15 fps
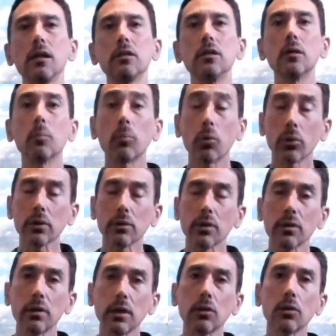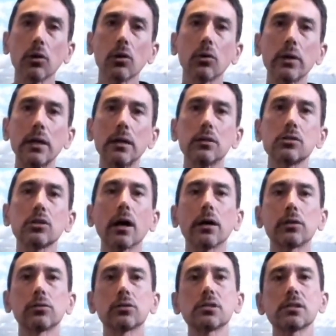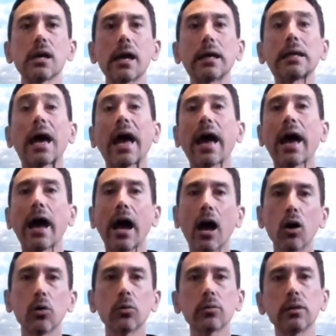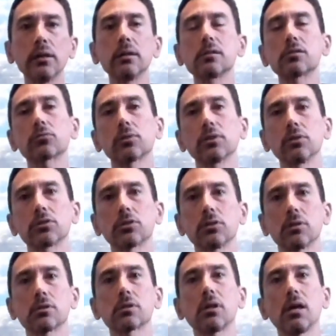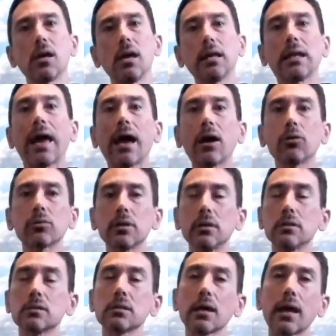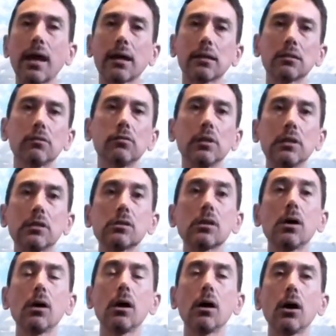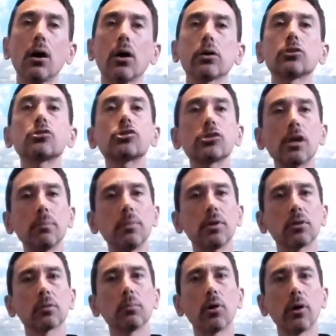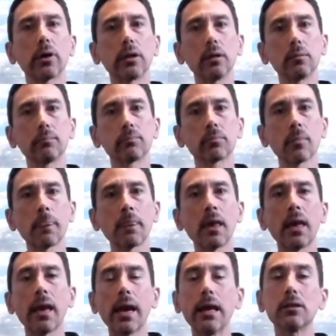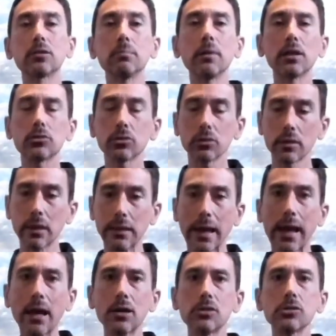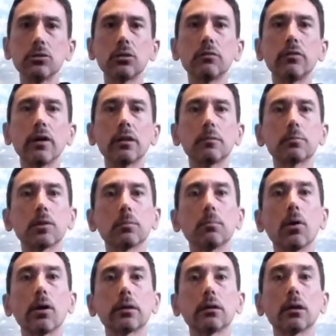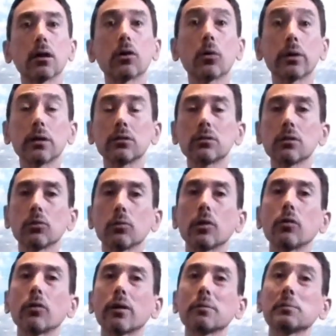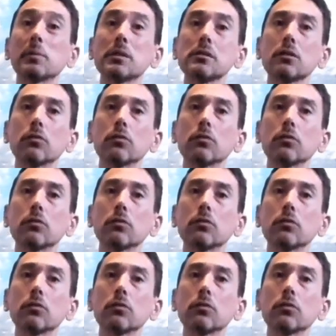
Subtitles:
The important thing, though, is to understand how these traditions, how these activities are shaping your body. and to make sure that as you develop your body according to the requirements